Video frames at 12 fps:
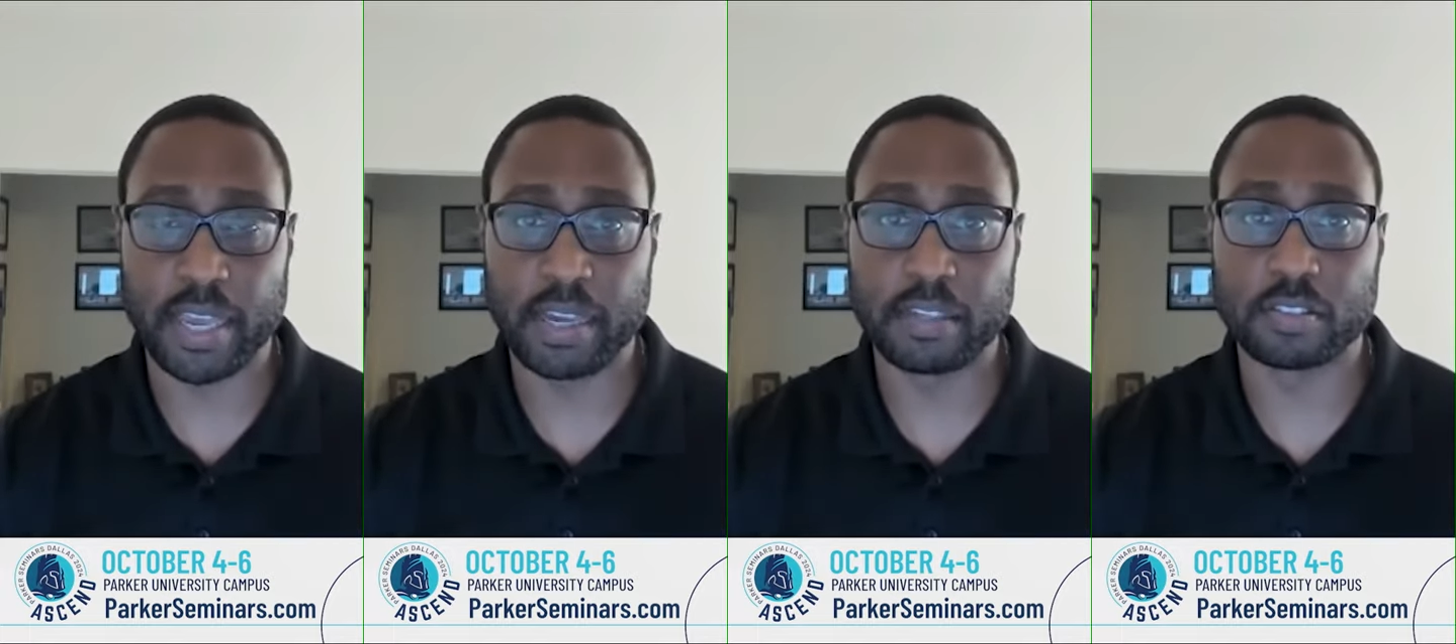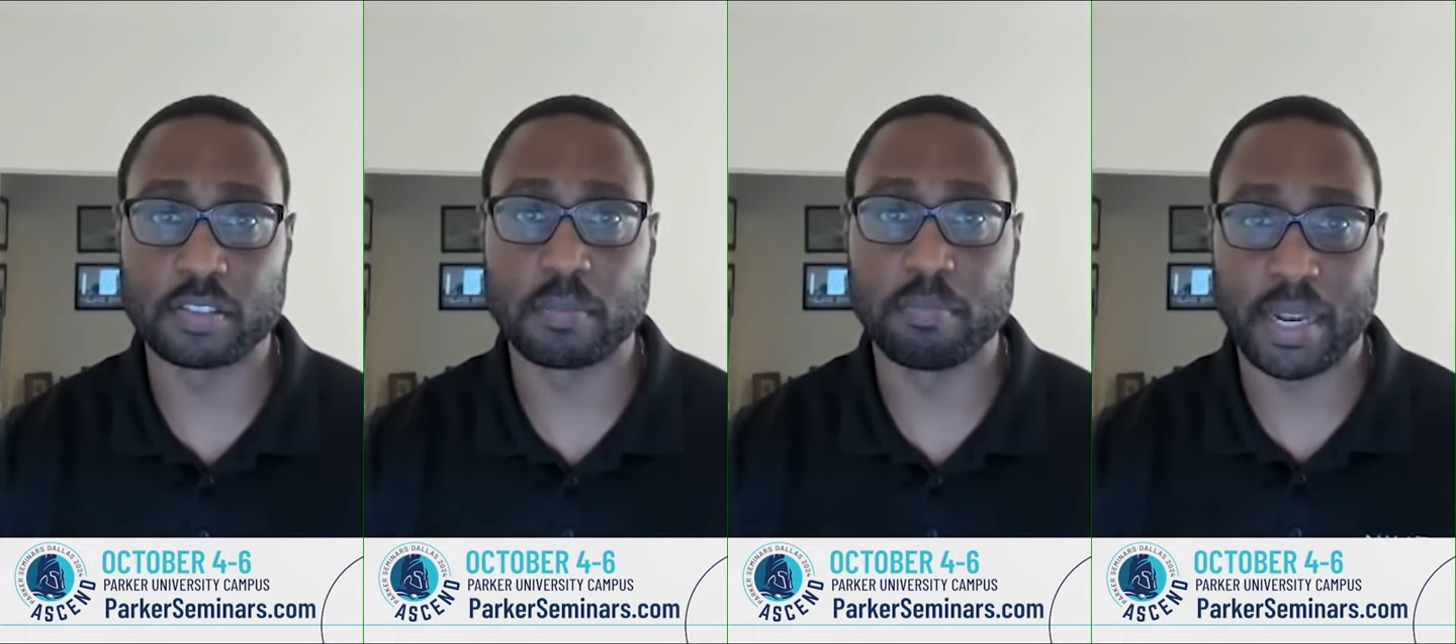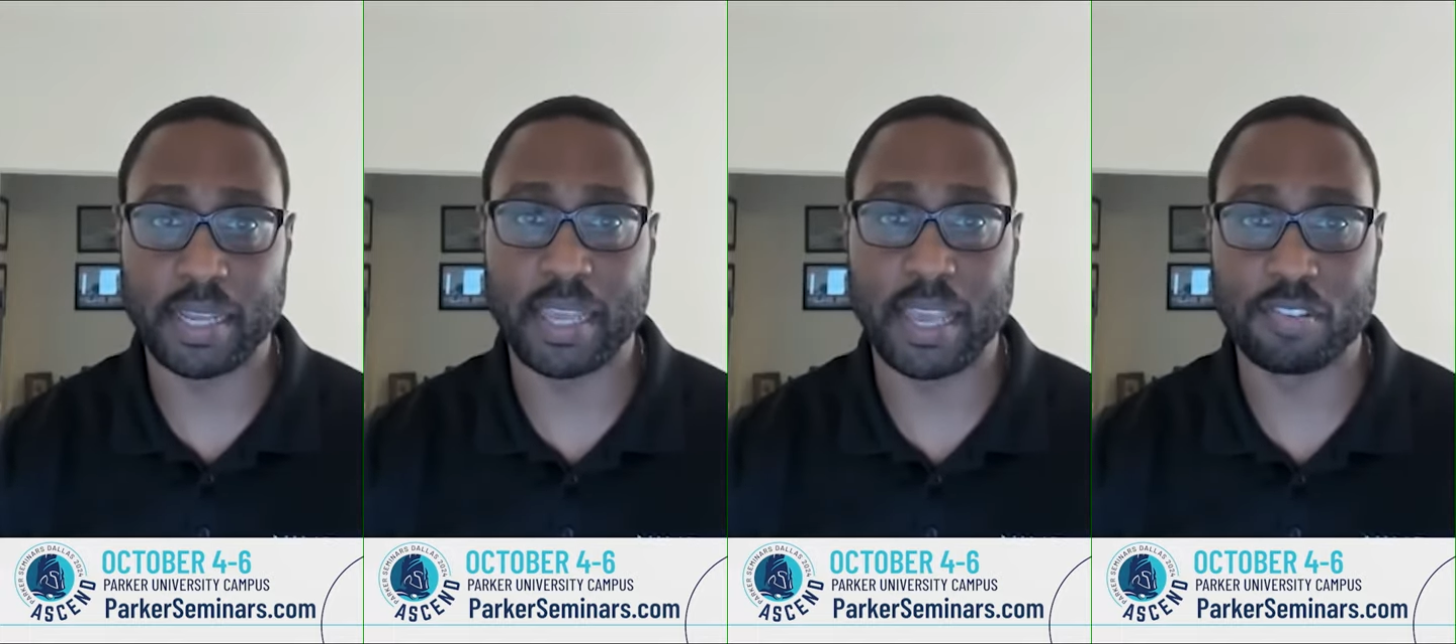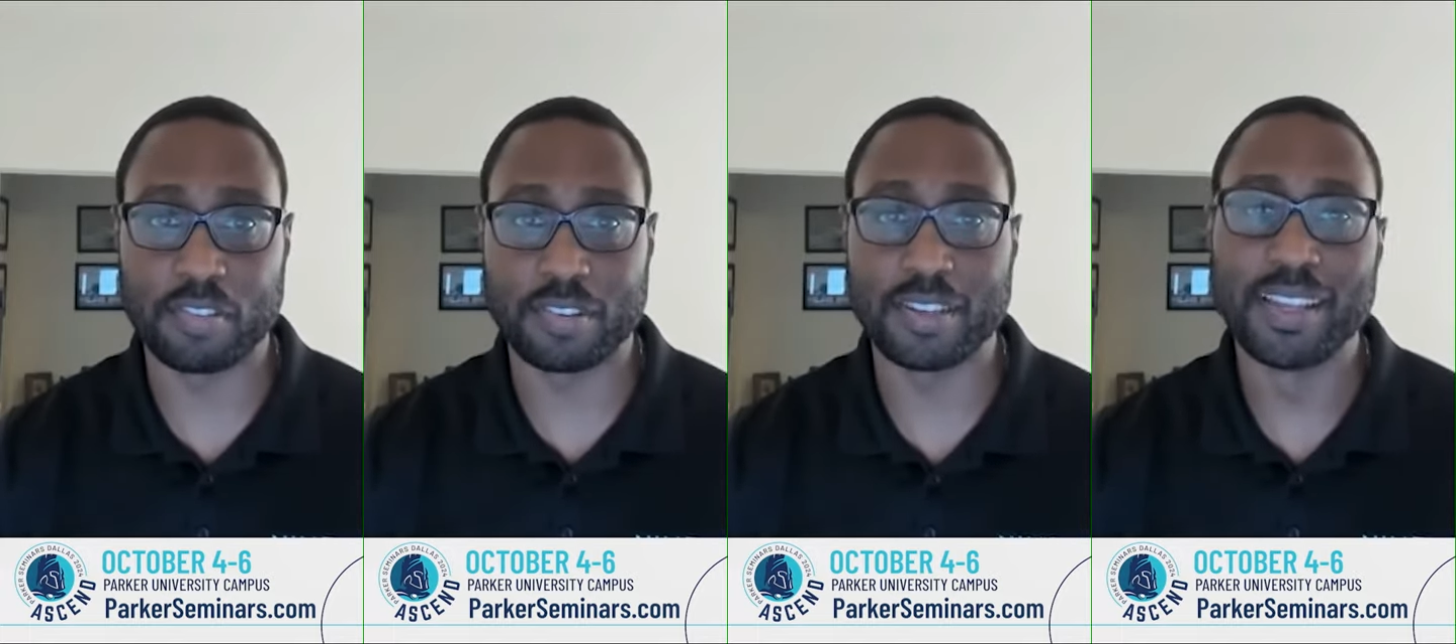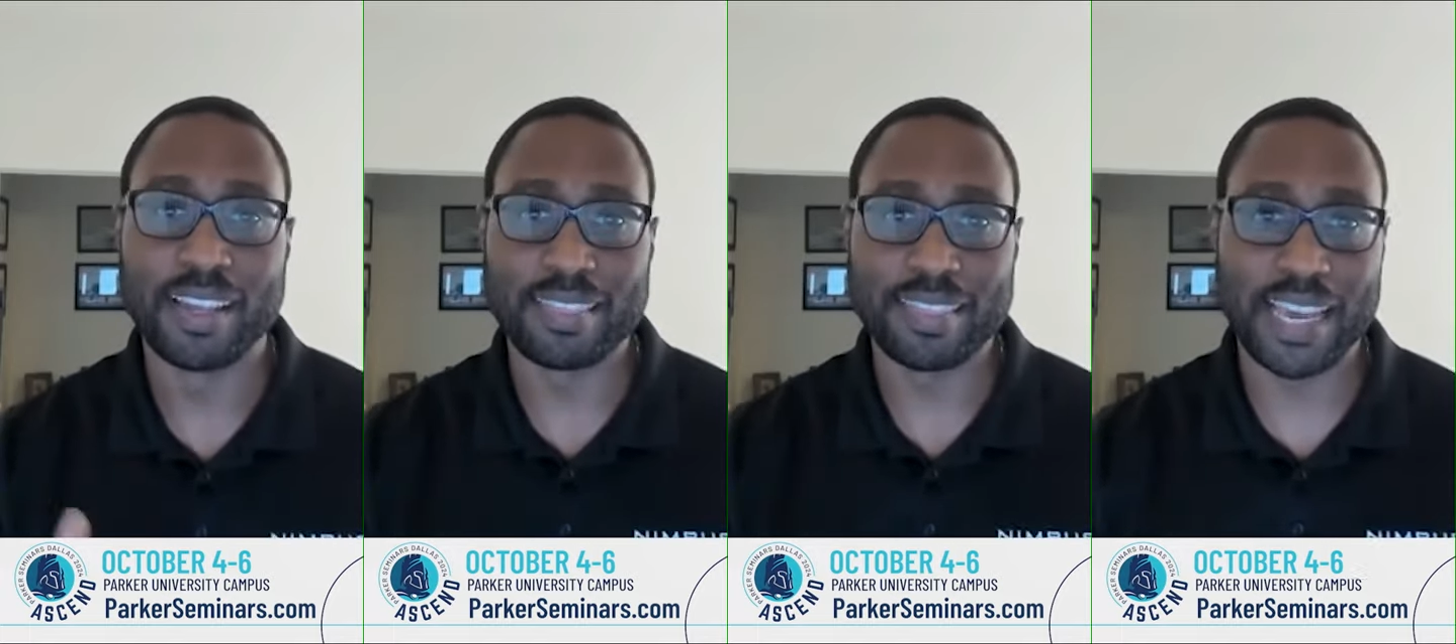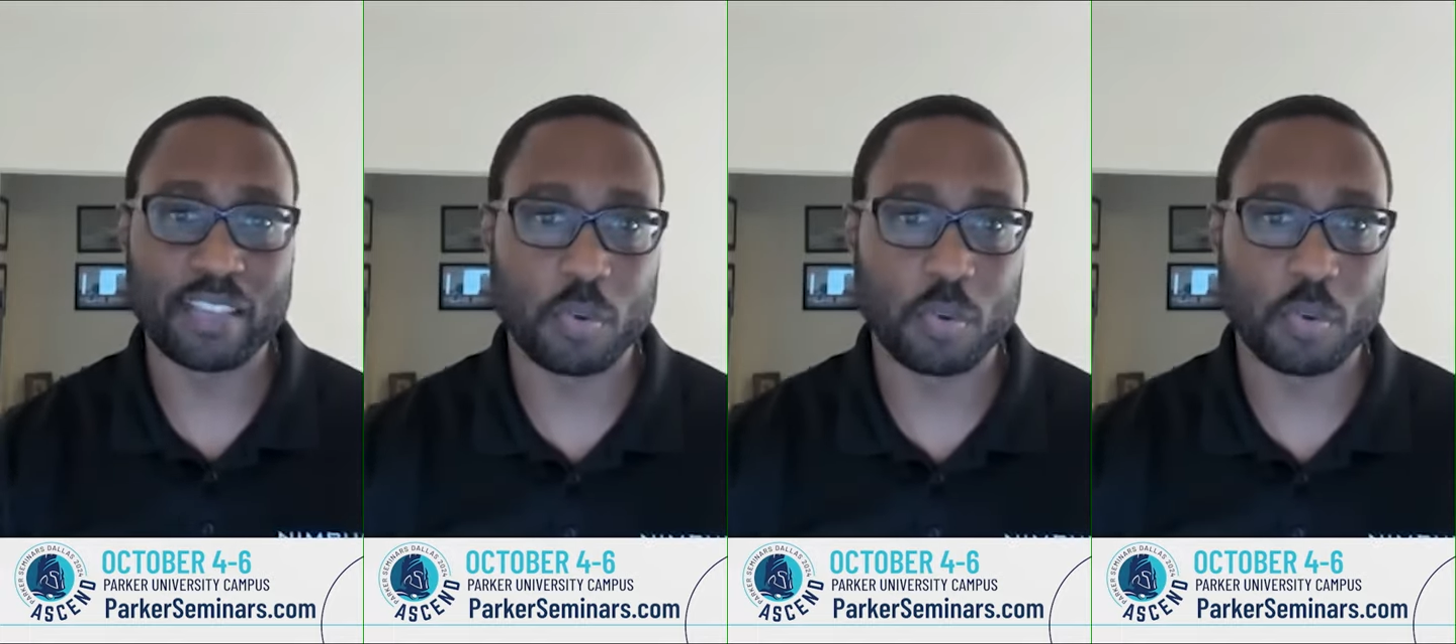as medication. That's